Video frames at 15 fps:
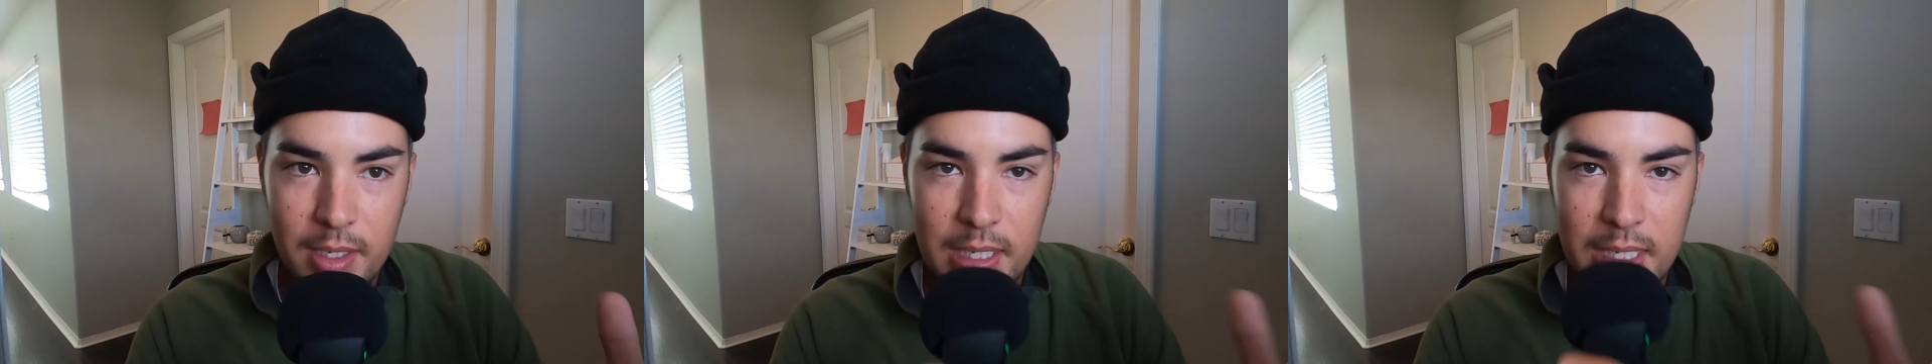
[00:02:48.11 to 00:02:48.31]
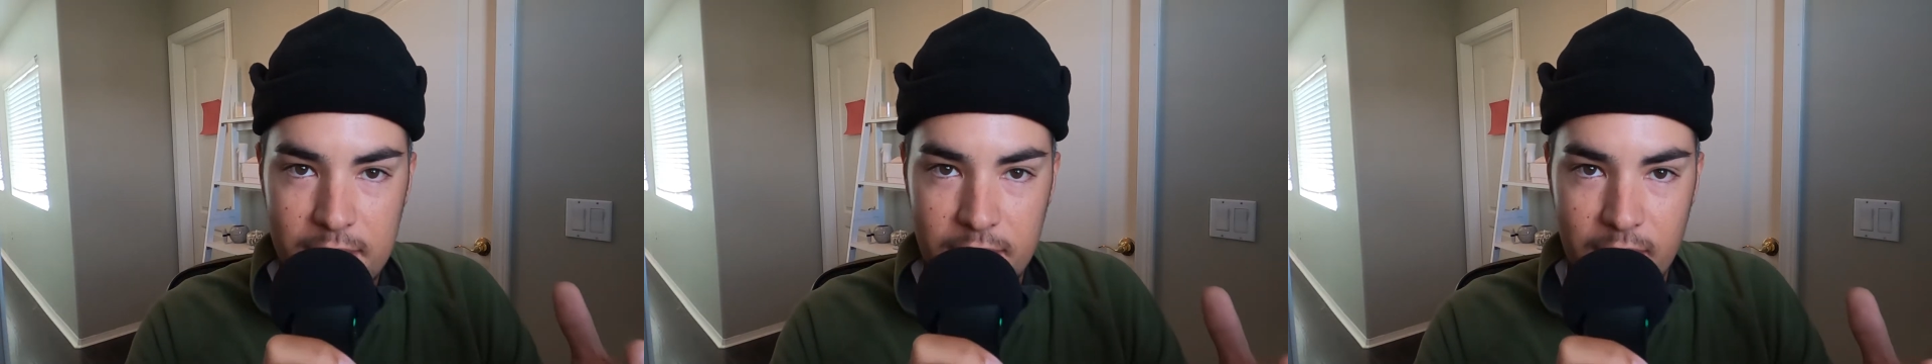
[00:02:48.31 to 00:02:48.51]

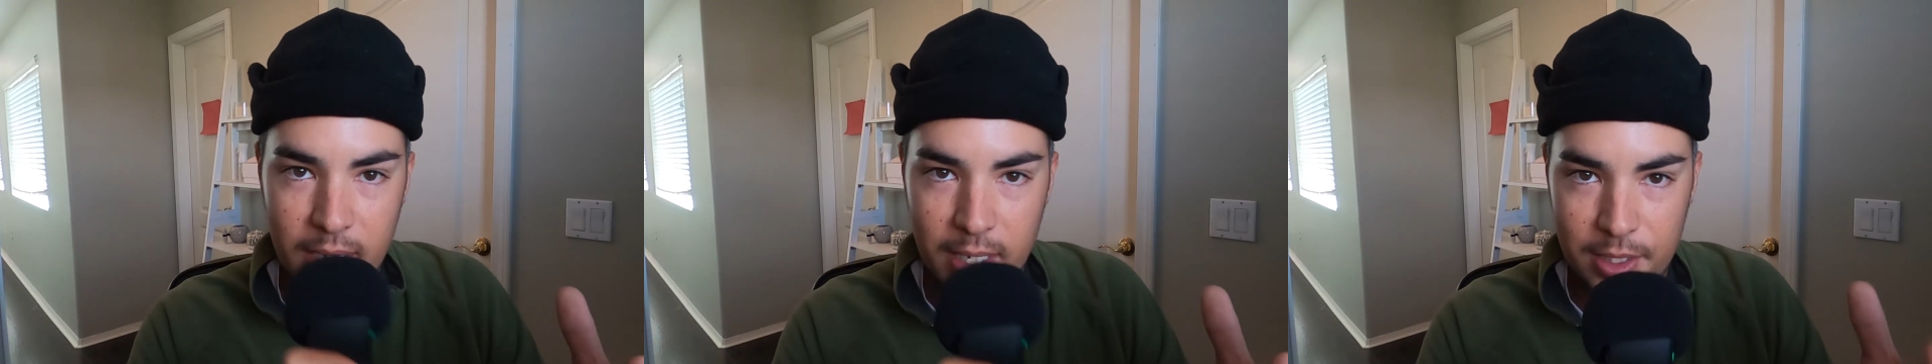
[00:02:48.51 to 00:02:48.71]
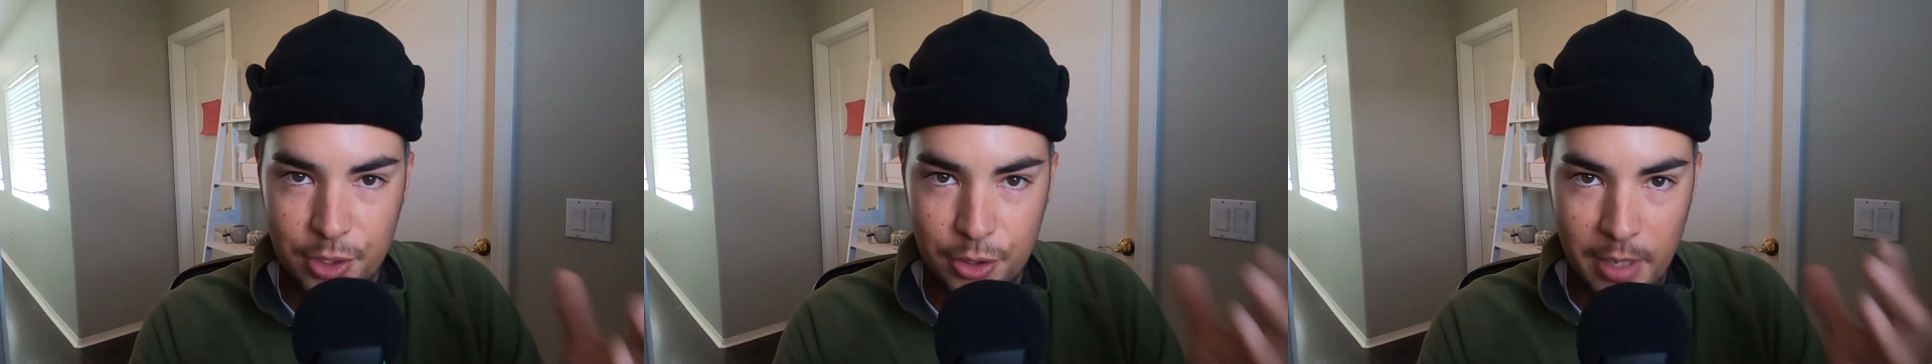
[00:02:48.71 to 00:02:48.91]
it's
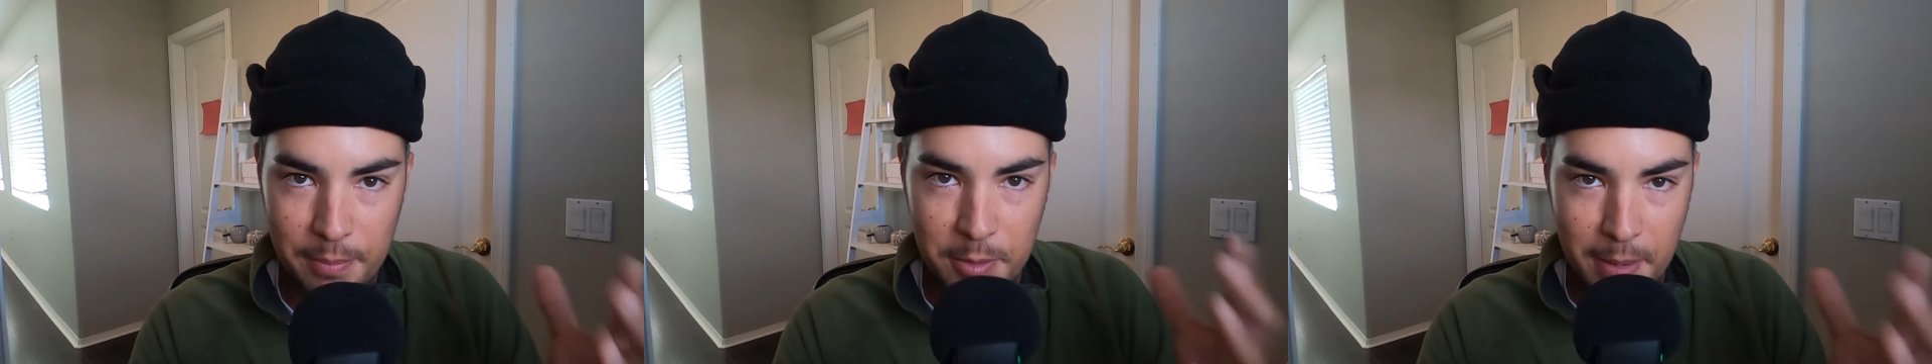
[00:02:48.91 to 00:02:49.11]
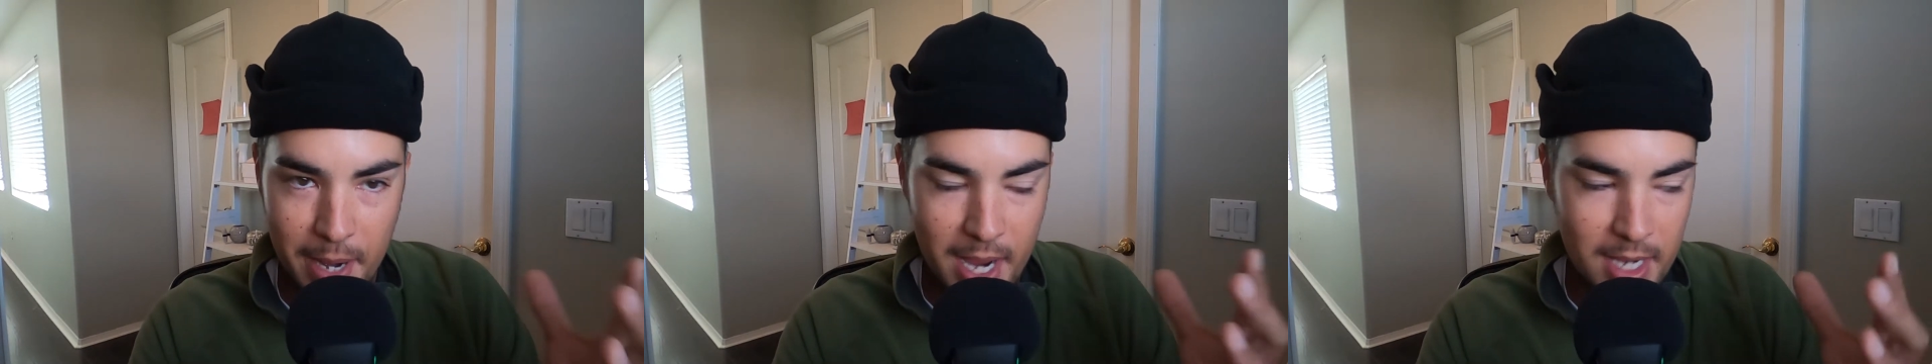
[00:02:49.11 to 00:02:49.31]
a
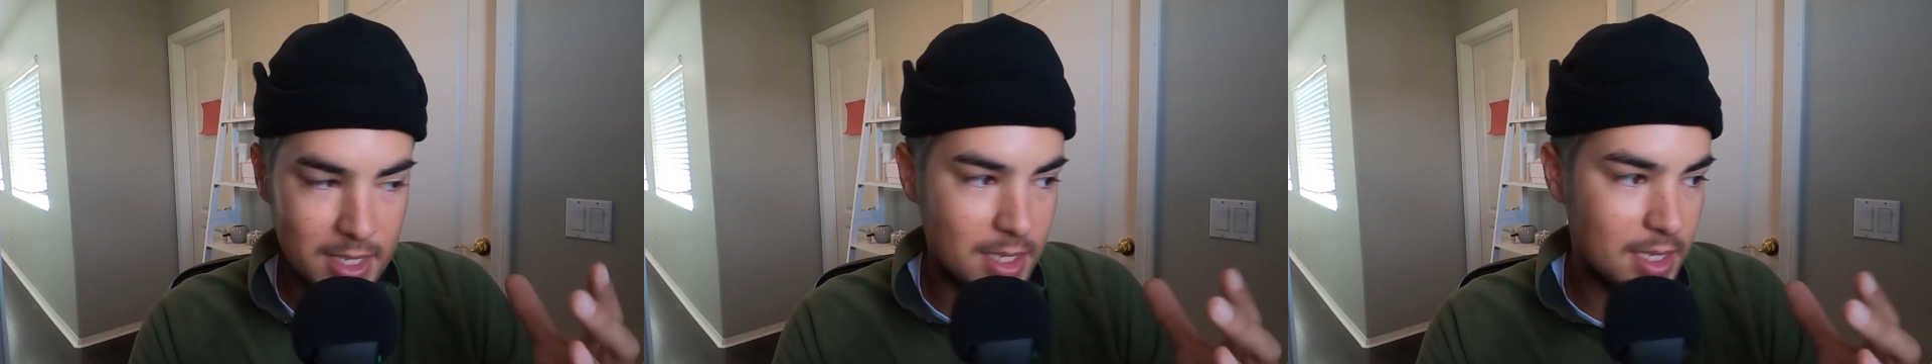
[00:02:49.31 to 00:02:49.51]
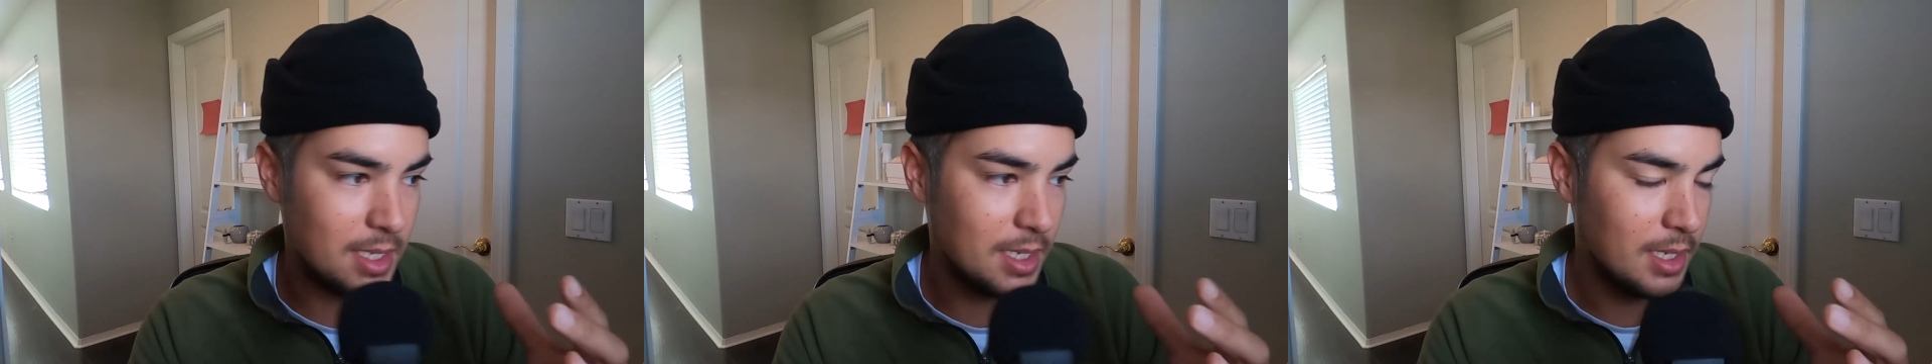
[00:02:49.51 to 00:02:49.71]
striped
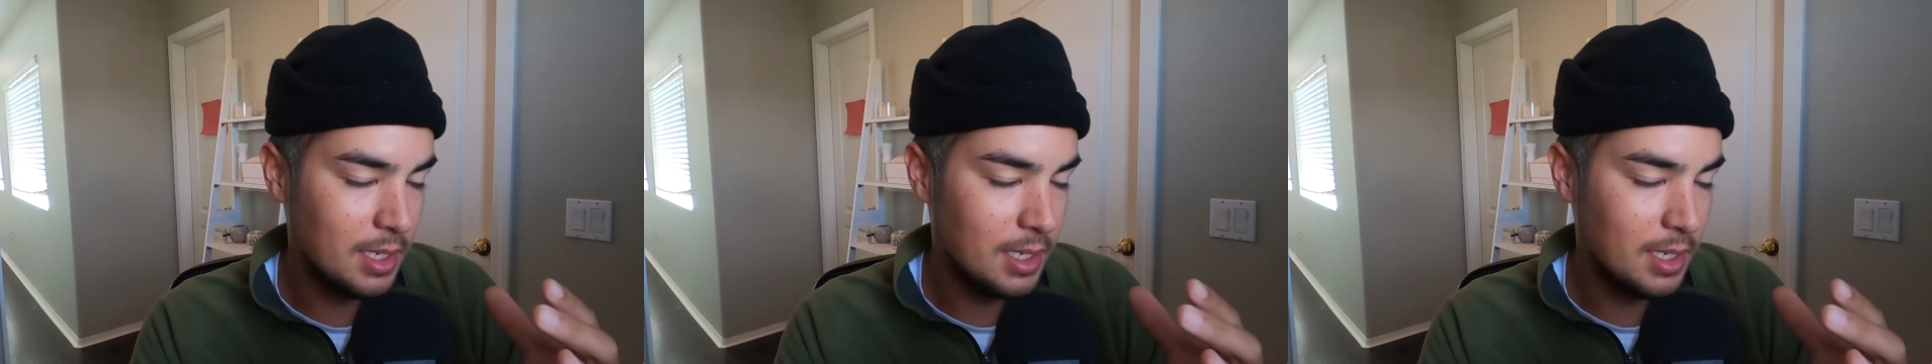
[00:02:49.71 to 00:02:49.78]
bass.